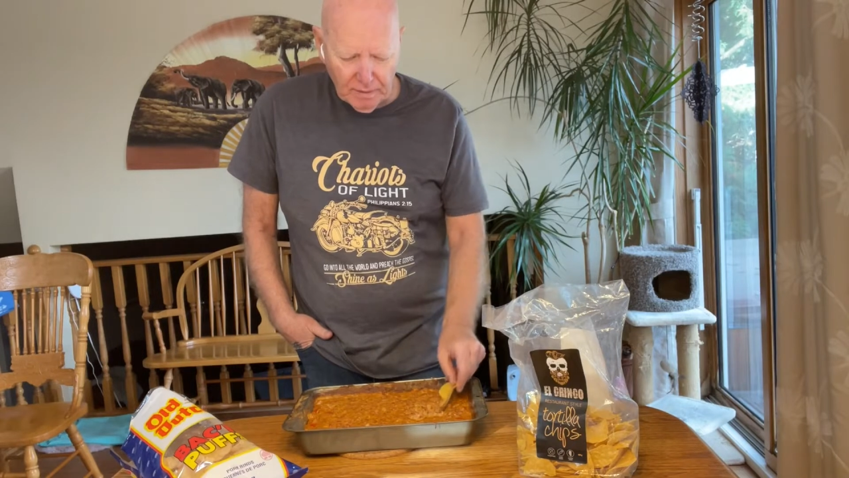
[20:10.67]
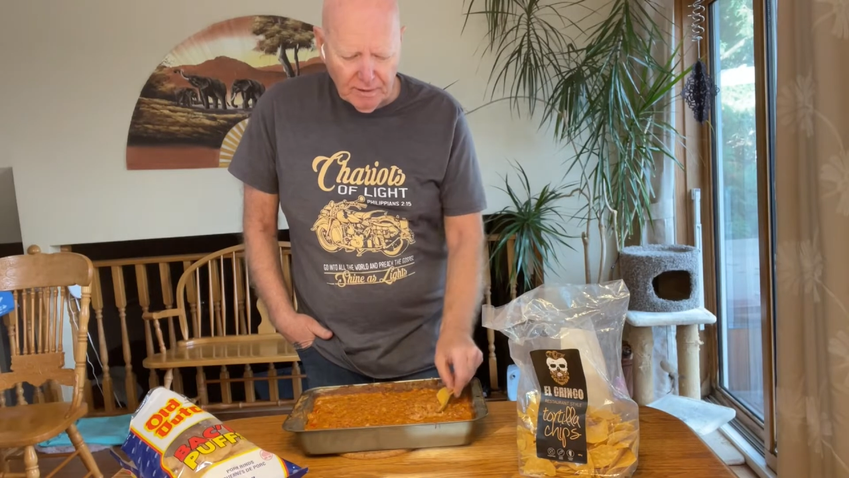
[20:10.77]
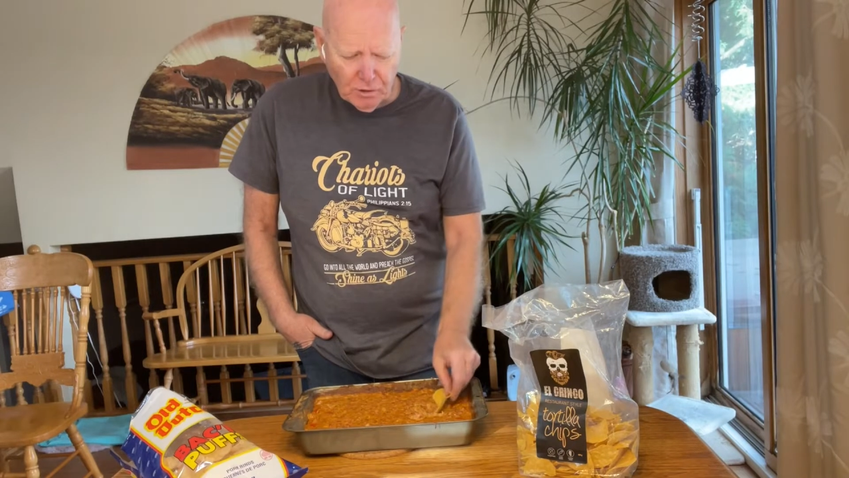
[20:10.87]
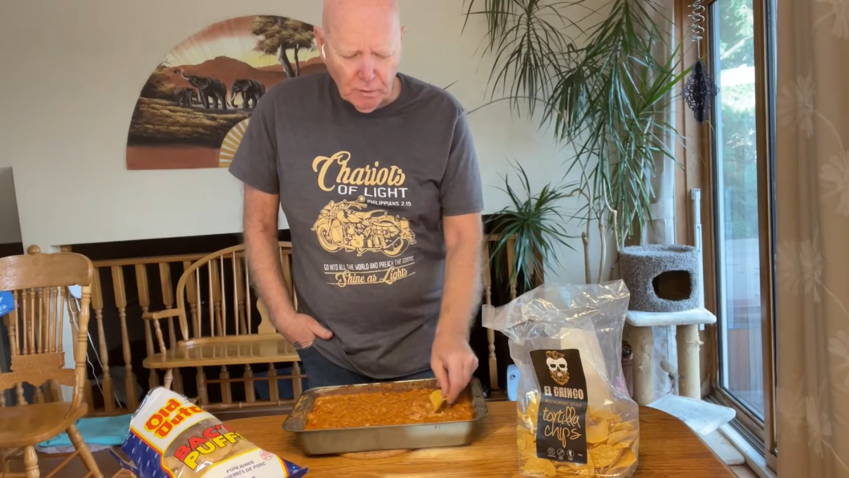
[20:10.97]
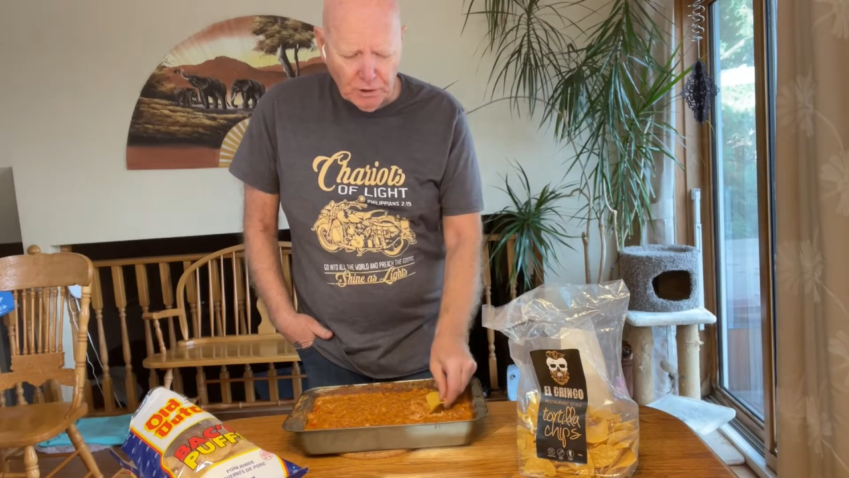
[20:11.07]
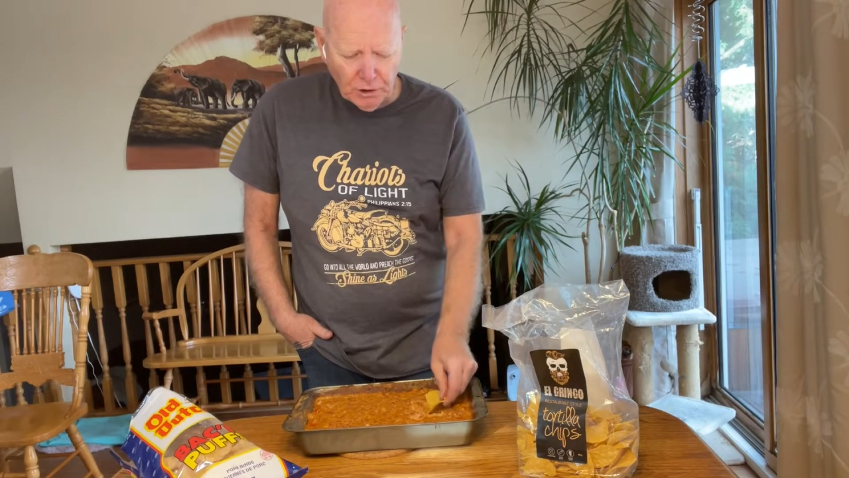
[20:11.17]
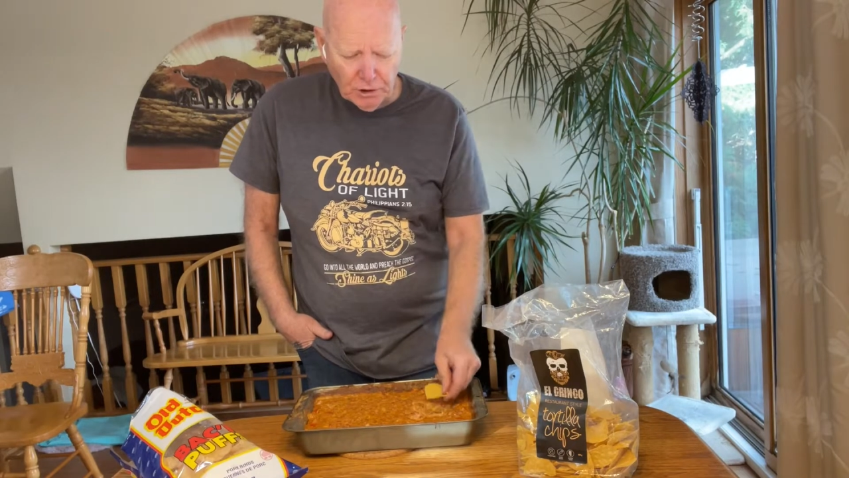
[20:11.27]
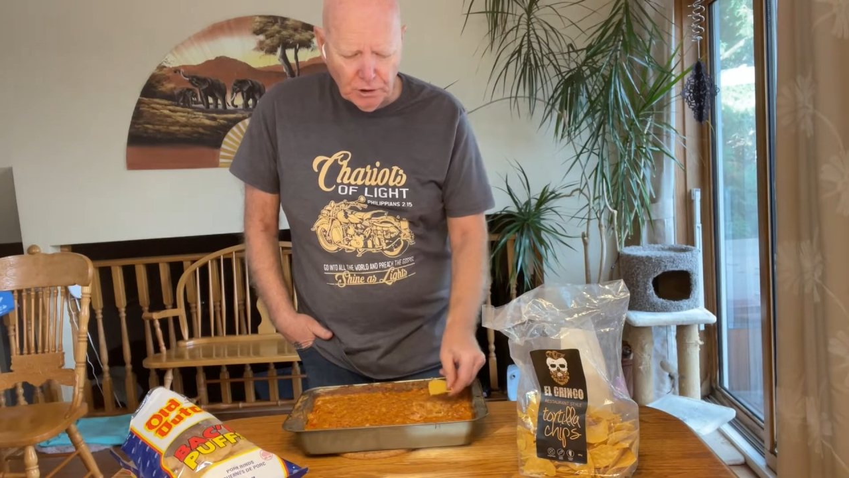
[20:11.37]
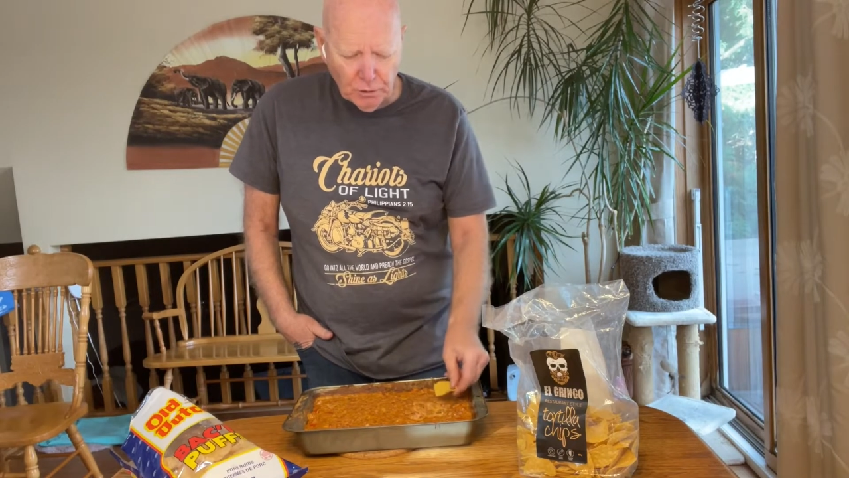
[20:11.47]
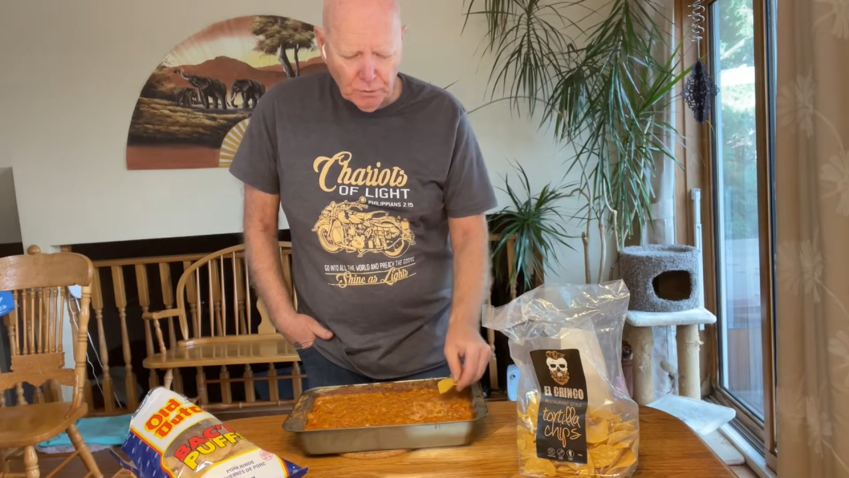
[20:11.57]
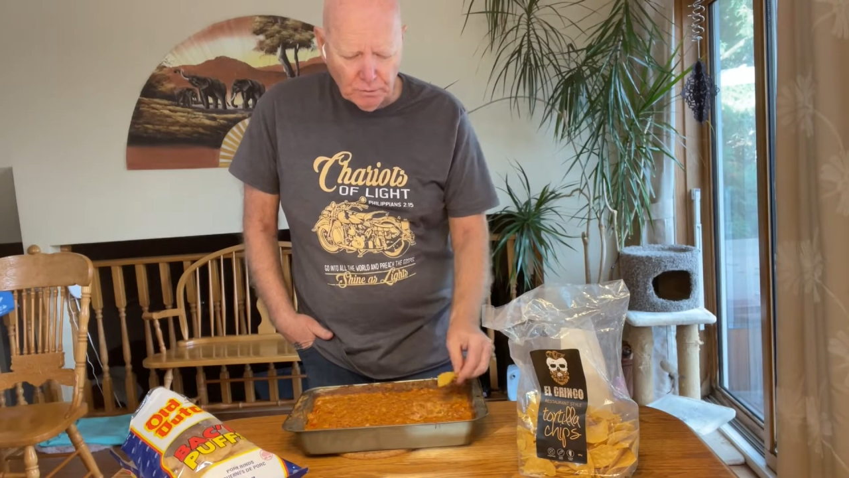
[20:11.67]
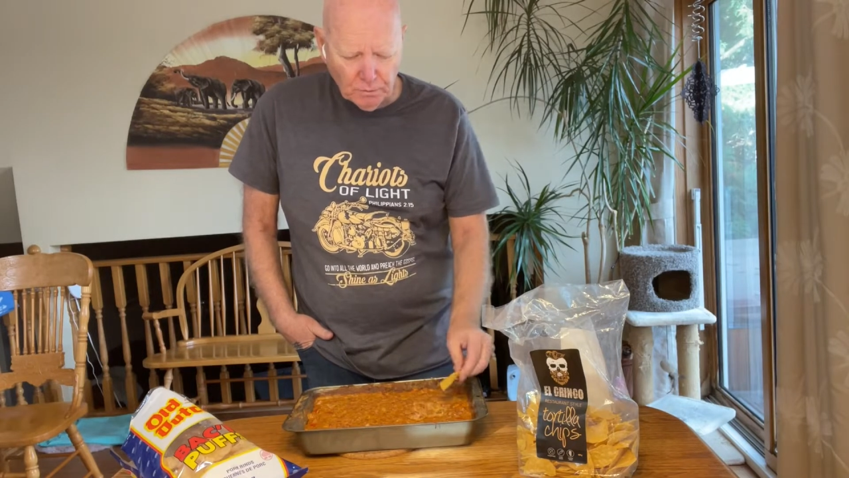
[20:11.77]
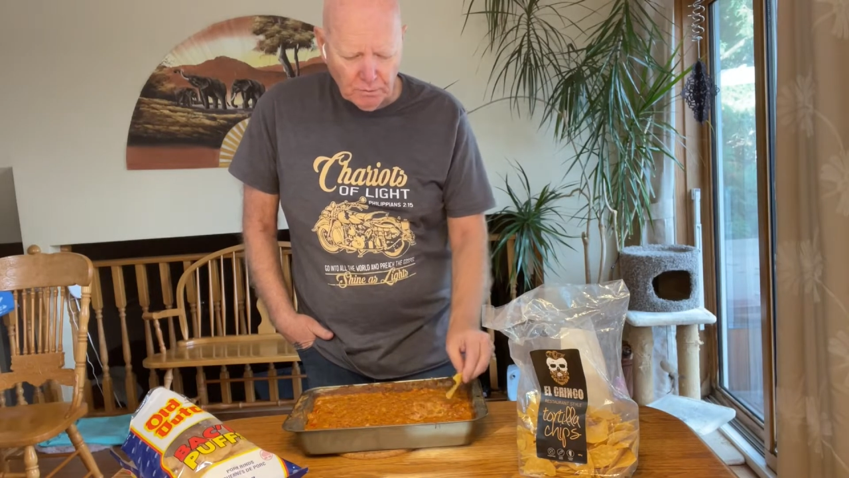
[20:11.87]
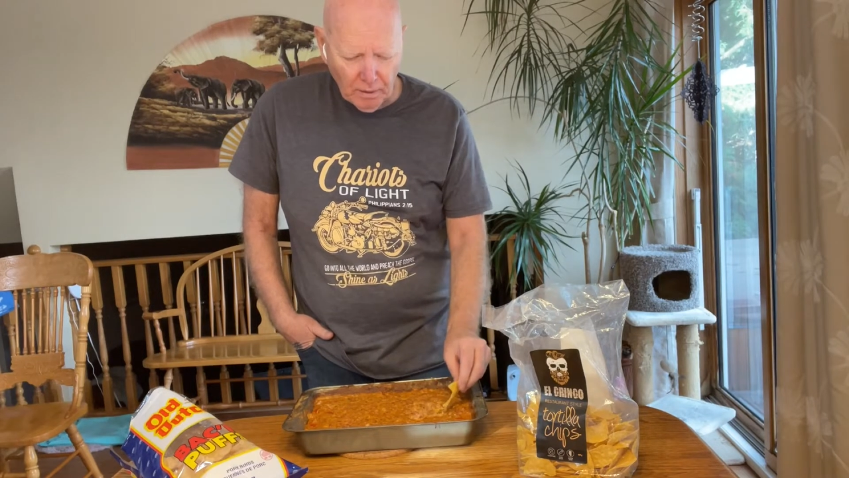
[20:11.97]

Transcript: This is what you can do